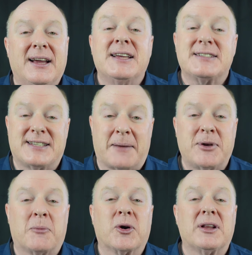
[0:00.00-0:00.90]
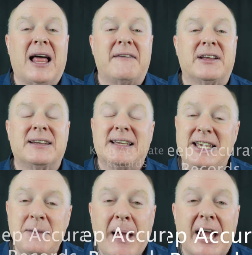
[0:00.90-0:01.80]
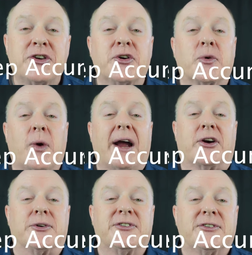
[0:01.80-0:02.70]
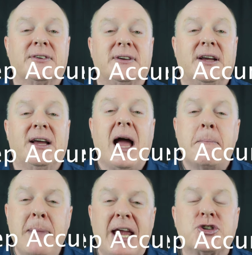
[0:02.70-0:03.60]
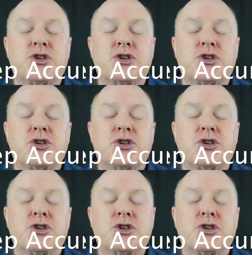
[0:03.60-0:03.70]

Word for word: Step number eleven, keep accurate records. Make